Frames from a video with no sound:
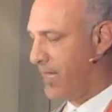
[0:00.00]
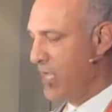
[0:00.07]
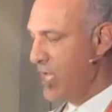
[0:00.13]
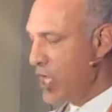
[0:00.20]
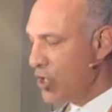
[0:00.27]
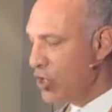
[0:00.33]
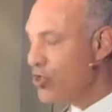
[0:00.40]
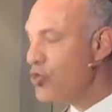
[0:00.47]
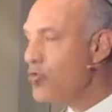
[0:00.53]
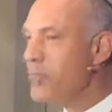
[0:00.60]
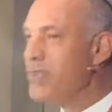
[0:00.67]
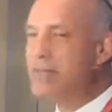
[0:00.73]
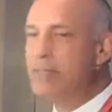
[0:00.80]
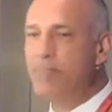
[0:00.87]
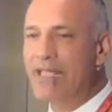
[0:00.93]

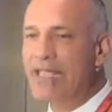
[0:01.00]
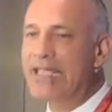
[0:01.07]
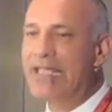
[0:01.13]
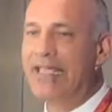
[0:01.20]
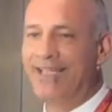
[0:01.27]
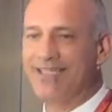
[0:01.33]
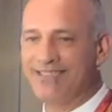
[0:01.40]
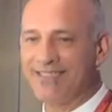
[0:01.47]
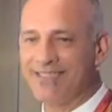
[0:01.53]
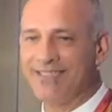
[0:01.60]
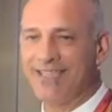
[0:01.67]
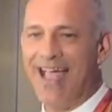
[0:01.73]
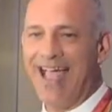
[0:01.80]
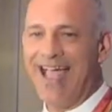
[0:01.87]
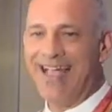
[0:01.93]
Human beings
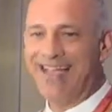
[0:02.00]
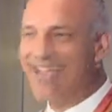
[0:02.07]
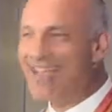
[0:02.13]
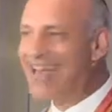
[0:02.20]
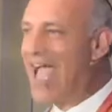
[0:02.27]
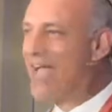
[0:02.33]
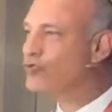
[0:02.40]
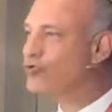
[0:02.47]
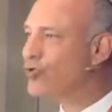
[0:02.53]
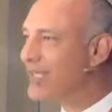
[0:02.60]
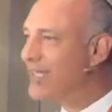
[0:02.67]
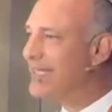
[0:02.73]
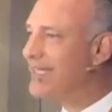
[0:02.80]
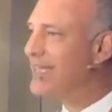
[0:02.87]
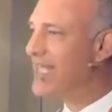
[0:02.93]
can
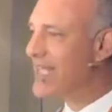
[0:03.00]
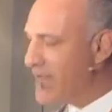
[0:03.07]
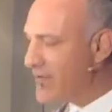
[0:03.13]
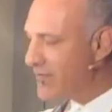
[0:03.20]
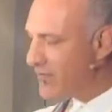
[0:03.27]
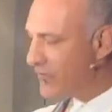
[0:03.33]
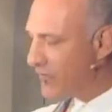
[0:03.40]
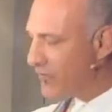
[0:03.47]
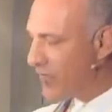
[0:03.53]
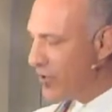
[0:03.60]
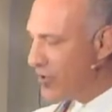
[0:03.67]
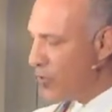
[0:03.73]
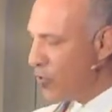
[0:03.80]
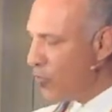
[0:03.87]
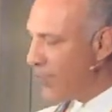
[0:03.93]
actually live
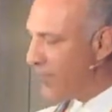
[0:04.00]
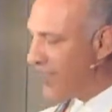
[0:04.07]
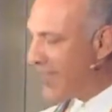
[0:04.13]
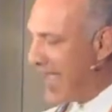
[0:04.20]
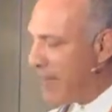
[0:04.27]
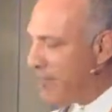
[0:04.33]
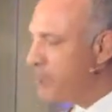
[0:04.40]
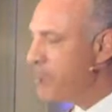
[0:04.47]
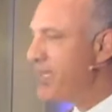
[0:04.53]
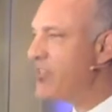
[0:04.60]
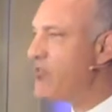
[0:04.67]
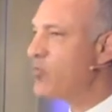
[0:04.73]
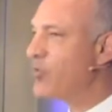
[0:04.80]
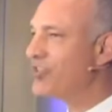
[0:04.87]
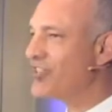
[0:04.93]
with the
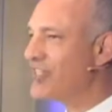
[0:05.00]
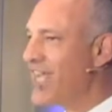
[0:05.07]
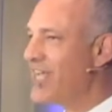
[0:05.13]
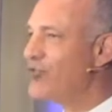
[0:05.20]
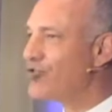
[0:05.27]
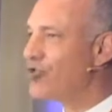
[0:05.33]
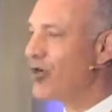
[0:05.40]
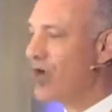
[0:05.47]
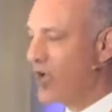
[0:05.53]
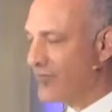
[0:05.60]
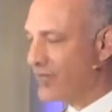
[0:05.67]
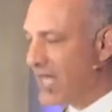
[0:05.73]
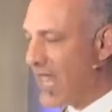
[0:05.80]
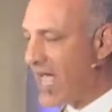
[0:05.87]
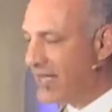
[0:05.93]
ambiguous nature of
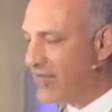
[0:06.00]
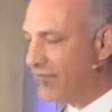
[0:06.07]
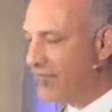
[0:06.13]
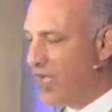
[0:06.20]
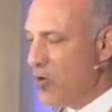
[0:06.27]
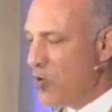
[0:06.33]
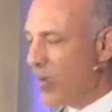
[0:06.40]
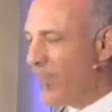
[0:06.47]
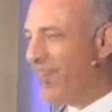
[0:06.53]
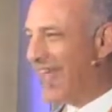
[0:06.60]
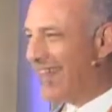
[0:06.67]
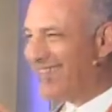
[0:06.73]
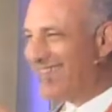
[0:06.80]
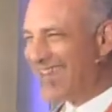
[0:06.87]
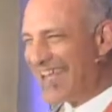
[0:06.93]
life, with
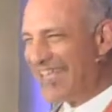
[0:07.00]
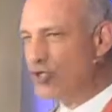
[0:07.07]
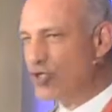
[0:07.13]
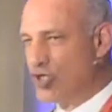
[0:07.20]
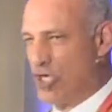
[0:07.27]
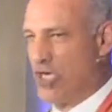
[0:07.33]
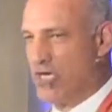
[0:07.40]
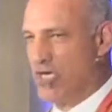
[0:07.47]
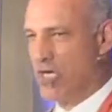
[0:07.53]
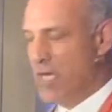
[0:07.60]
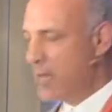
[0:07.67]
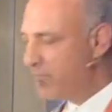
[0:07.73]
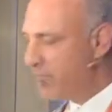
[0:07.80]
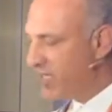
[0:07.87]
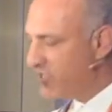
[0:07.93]
that tension
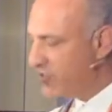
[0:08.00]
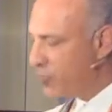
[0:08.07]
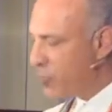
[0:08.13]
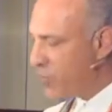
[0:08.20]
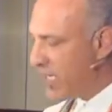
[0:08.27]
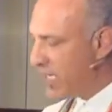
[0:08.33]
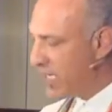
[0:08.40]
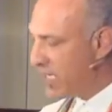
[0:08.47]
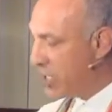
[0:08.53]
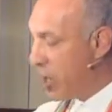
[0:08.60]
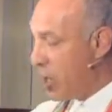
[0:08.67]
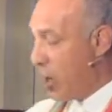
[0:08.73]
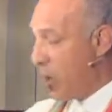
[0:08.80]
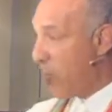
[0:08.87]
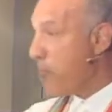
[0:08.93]
between
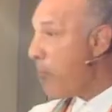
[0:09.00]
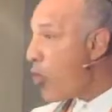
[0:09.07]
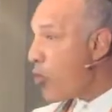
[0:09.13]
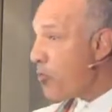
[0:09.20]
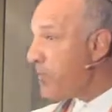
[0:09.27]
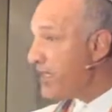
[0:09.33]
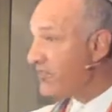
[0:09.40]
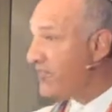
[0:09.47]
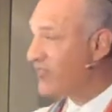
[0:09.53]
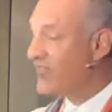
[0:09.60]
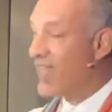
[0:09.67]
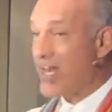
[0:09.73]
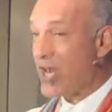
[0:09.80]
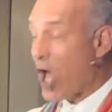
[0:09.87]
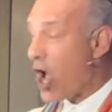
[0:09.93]
moments
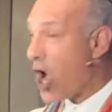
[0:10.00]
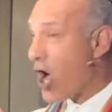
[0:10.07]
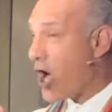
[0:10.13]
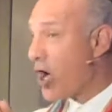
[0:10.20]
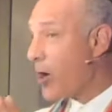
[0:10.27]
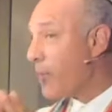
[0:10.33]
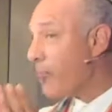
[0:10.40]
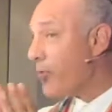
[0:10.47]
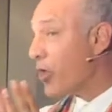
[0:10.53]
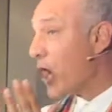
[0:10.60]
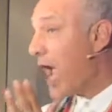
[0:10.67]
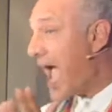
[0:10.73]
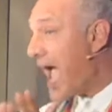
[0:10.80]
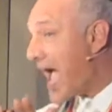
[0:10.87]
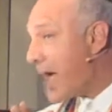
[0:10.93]
that are
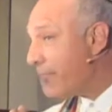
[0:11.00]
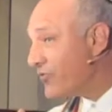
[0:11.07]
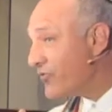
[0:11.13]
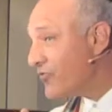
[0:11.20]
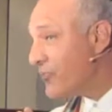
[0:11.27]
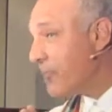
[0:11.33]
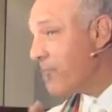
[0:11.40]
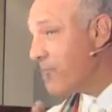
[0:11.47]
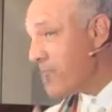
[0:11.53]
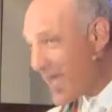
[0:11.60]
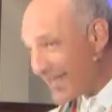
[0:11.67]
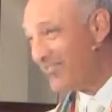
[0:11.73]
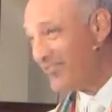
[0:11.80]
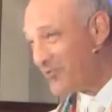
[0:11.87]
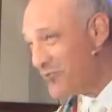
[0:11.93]
perhaps
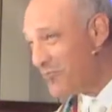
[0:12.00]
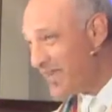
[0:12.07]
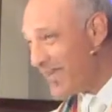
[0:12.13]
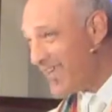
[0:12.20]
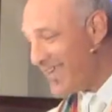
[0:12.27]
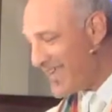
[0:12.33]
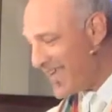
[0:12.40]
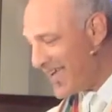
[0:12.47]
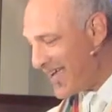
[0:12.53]
meant to be